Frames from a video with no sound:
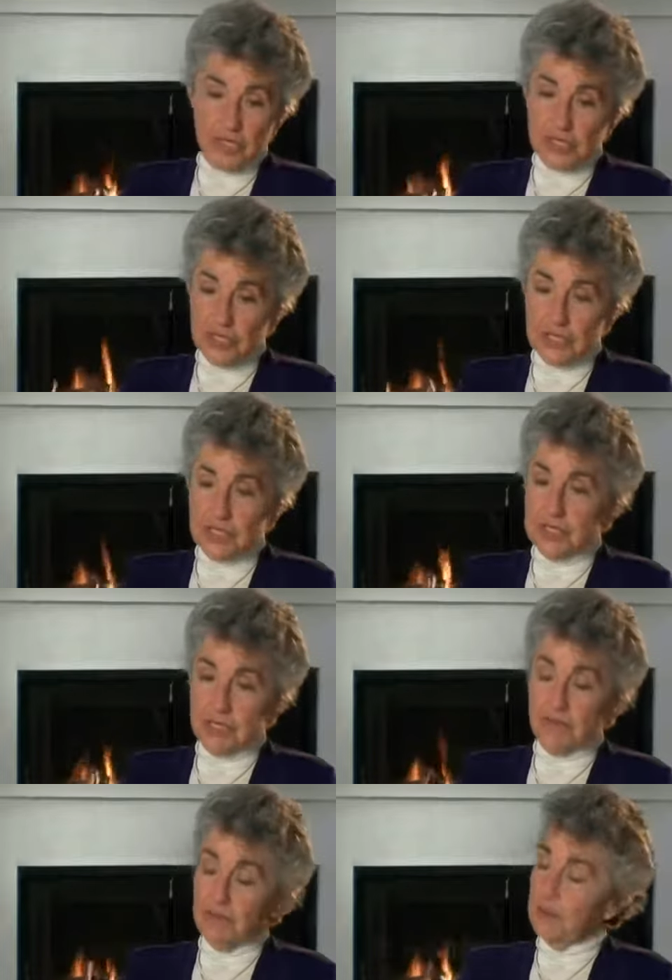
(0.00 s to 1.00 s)

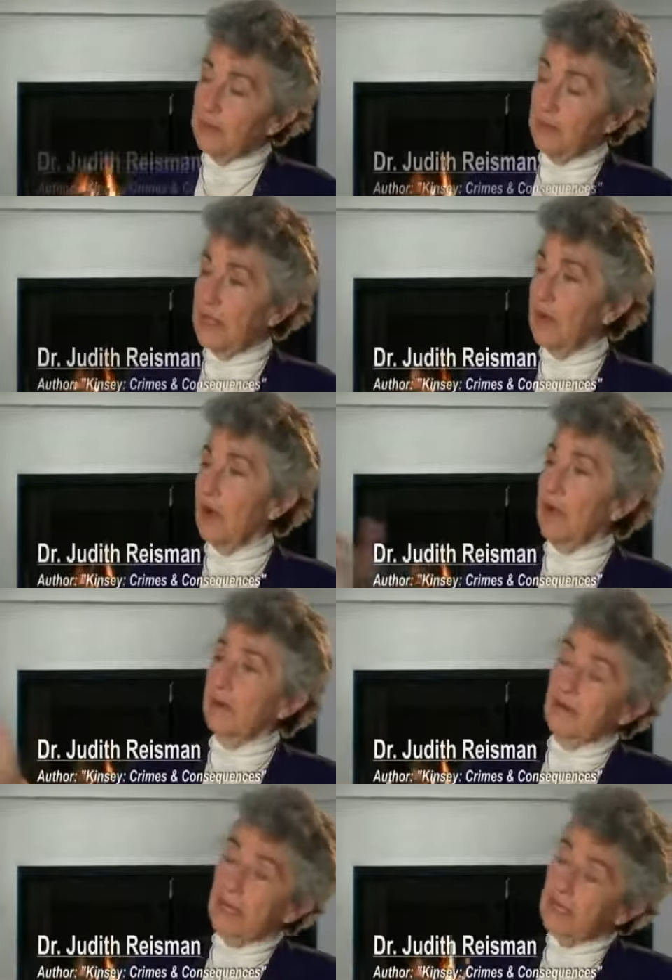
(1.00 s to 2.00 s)
judges, uh, people are being
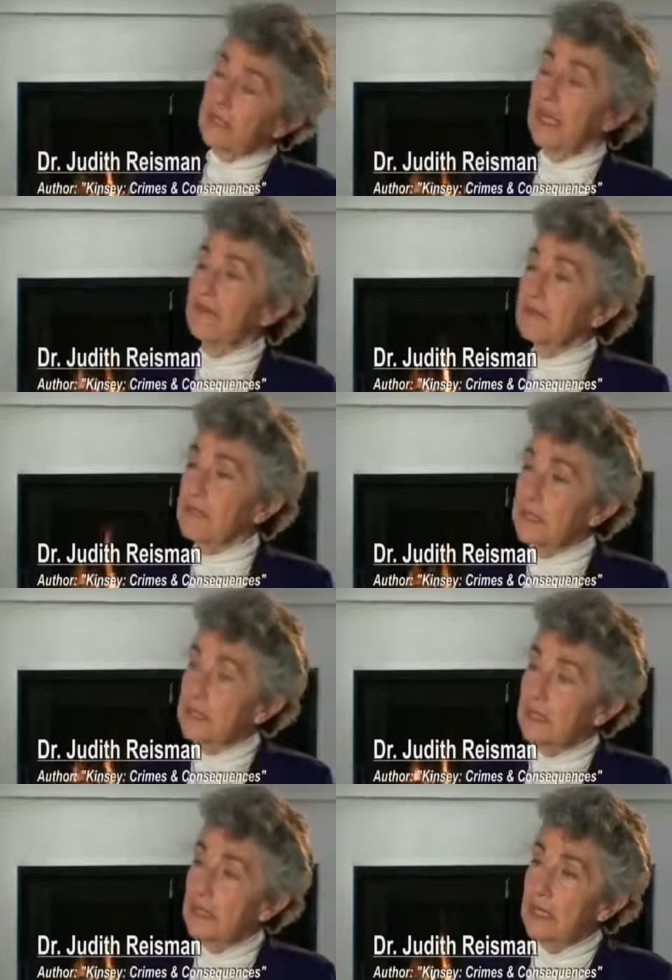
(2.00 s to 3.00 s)
caught right and left,
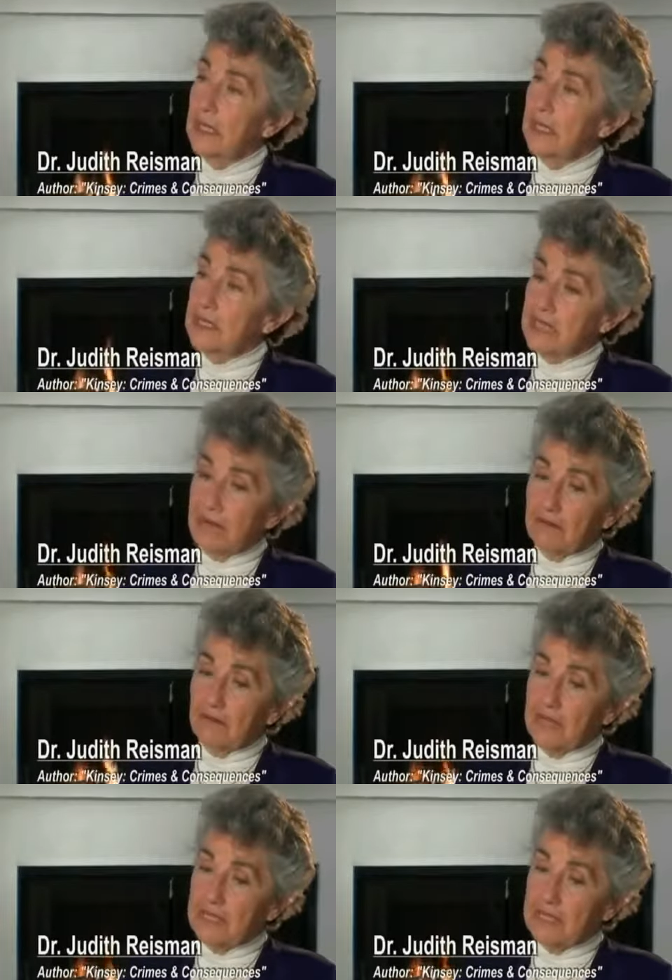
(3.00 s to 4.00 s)
uh,
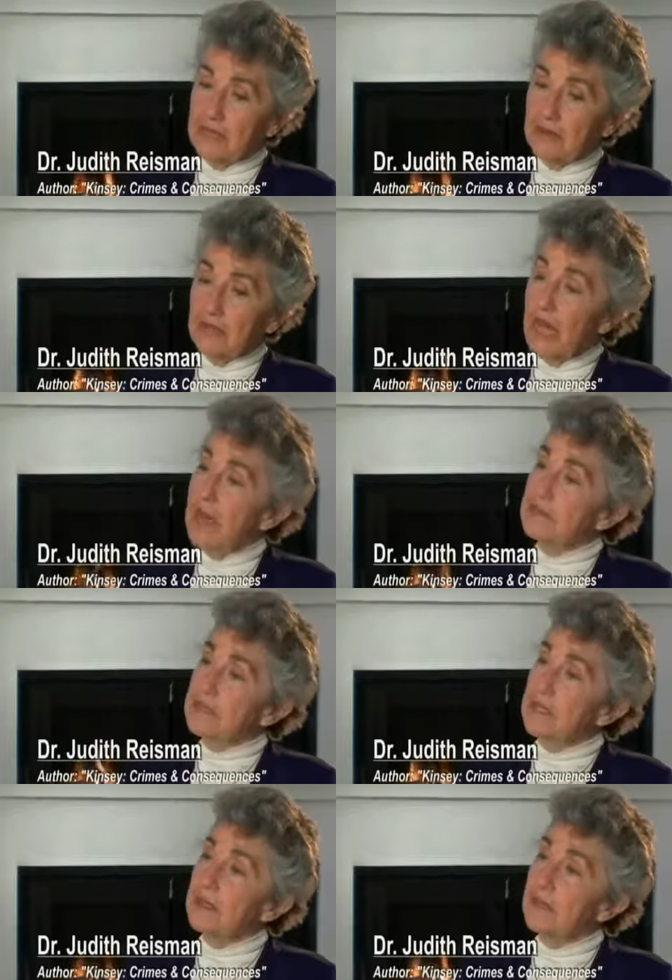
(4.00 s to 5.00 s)
sacrificing their
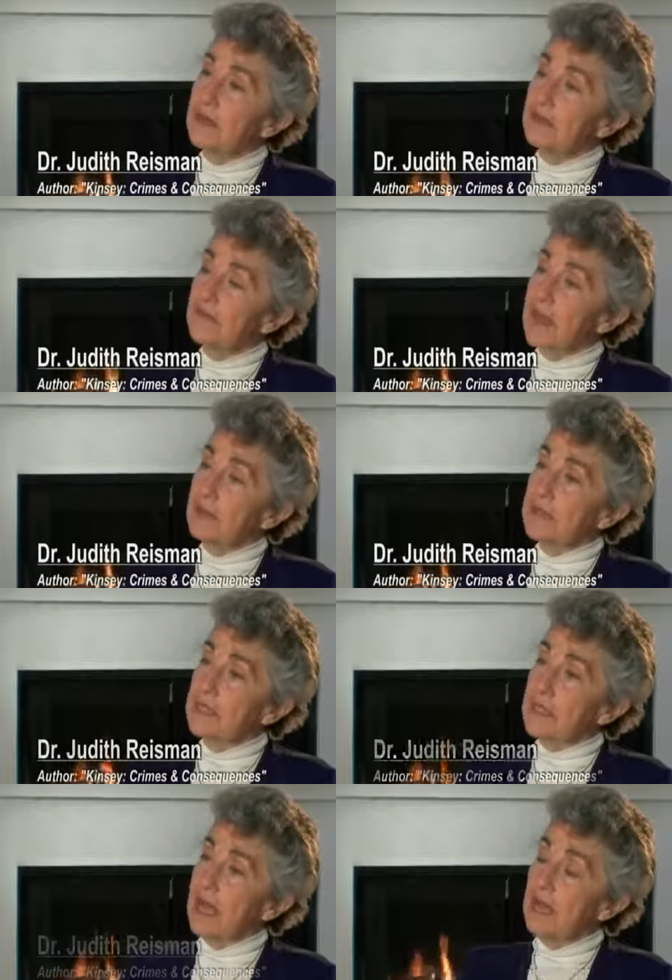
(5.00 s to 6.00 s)
lives and their
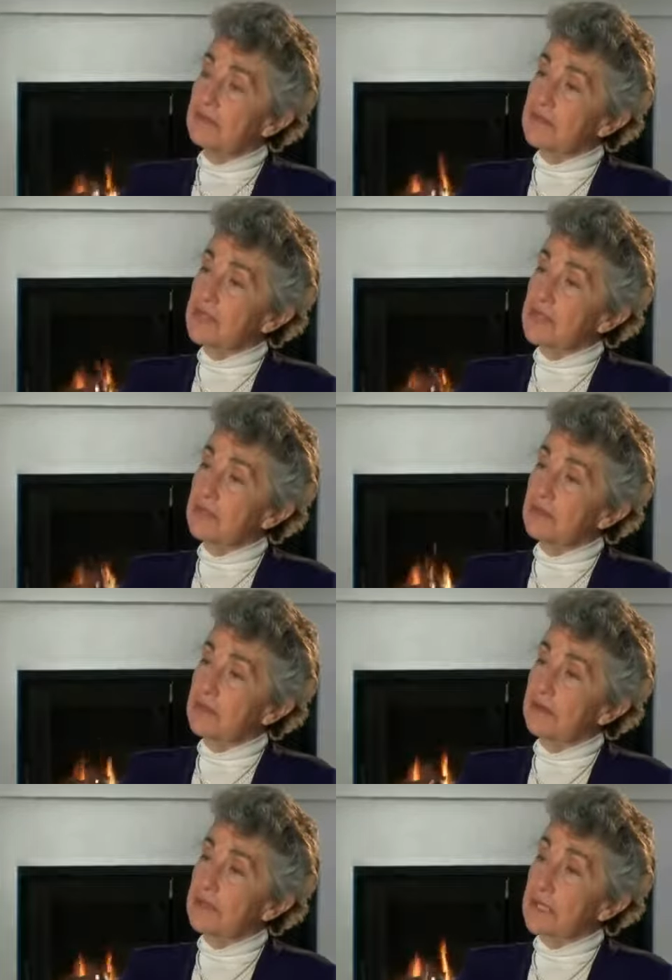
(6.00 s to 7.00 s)
families' lives to
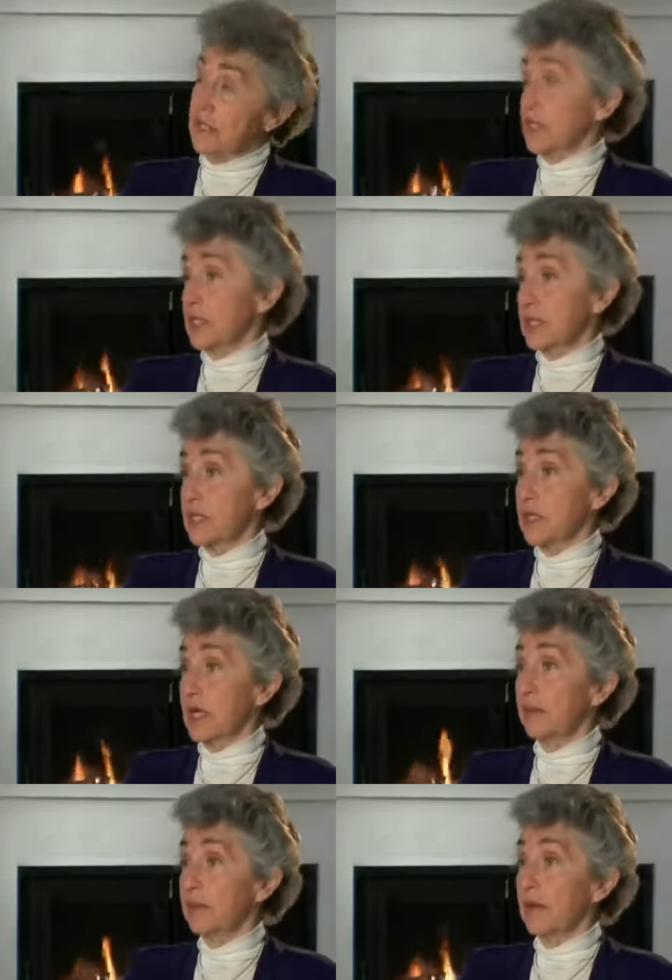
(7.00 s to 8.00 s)
their addictions to
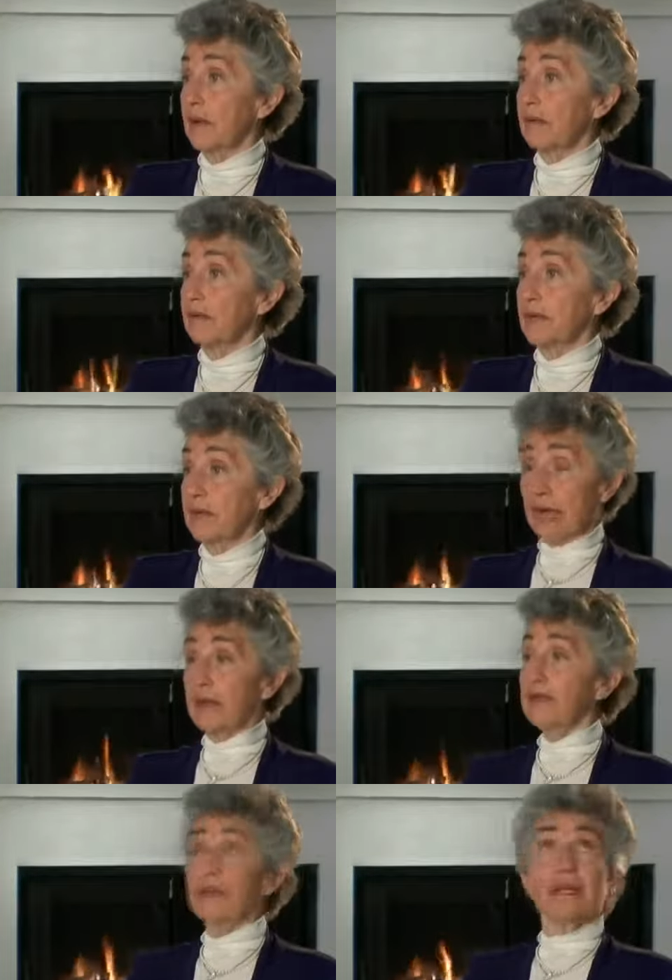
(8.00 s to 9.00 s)
child pornography.
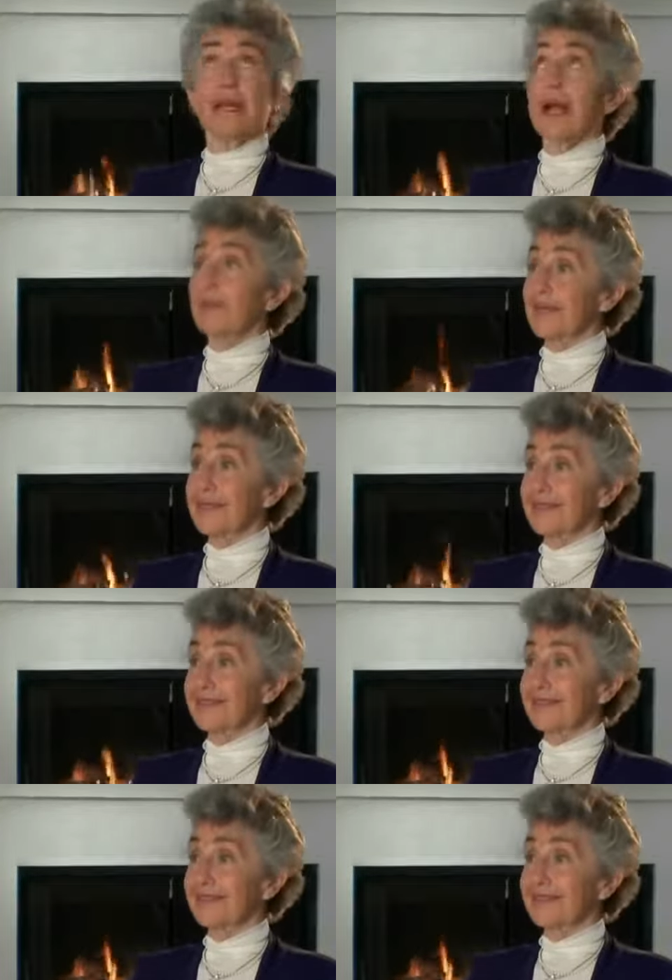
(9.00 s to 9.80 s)
How do you think it happened?